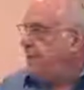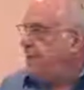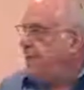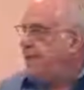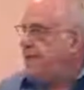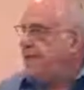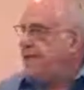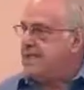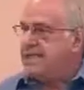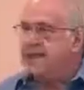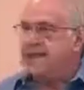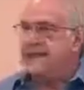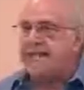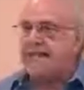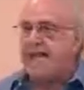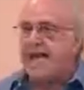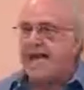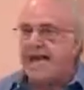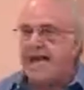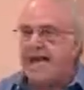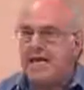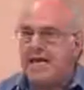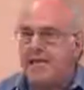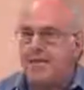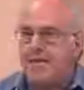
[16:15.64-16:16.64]
But
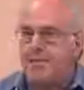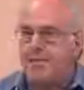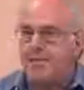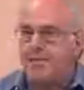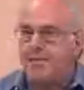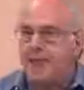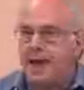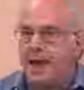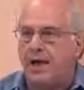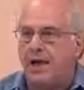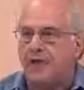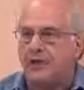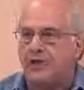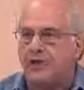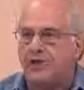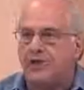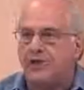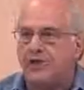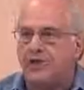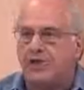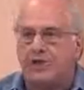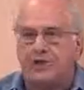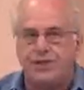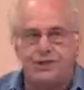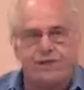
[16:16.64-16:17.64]
instead, the
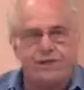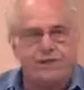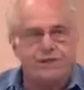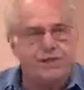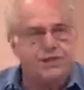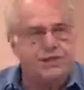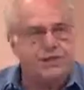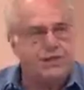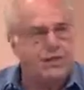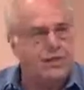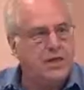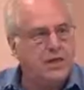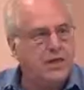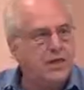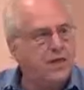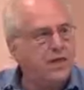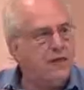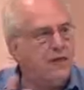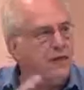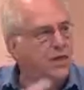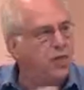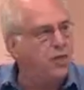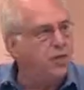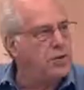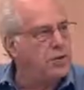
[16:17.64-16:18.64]
politicians
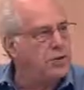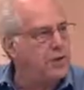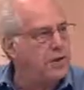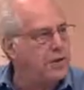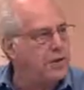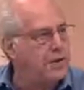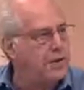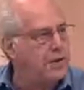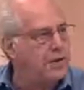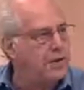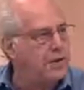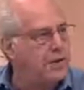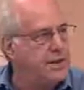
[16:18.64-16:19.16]
folded.